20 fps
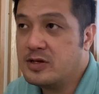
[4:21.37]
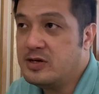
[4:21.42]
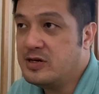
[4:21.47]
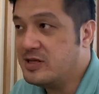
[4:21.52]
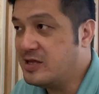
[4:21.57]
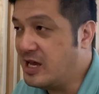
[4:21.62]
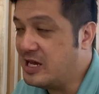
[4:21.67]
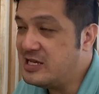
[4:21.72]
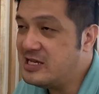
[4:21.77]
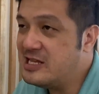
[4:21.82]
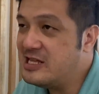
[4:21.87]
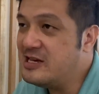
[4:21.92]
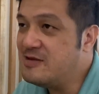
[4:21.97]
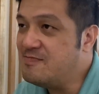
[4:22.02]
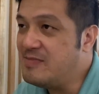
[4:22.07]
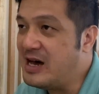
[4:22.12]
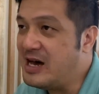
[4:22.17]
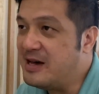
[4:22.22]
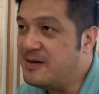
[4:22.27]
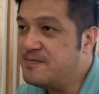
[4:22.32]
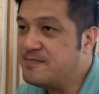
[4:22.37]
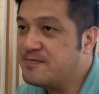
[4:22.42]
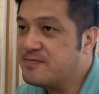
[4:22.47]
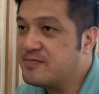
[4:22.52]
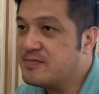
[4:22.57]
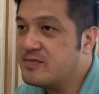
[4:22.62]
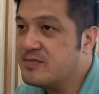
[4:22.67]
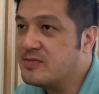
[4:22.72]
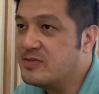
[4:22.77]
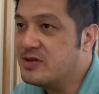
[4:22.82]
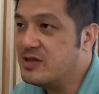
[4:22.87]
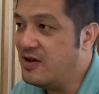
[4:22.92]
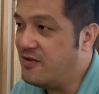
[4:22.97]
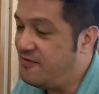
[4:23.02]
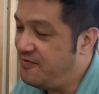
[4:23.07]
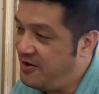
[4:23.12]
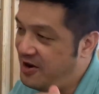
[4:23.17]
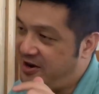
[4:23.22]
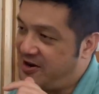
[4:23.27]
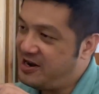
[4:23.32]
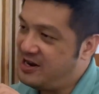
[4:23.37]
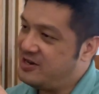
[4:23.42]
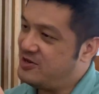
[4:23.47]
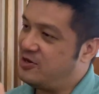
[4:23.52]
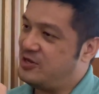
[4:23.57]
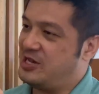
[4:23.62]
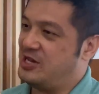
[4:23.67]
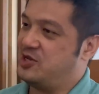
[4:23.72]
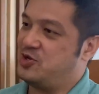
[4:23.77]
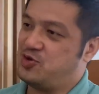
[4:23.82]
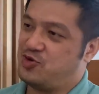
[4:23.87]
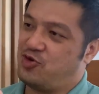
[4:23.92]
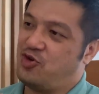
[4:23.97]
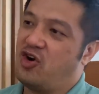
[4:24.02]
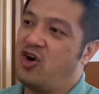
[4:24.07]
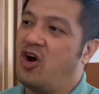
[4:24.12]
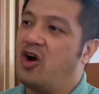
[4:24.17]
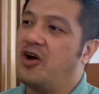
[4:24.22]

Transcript: Nasi lemak, the fragrance not that strong.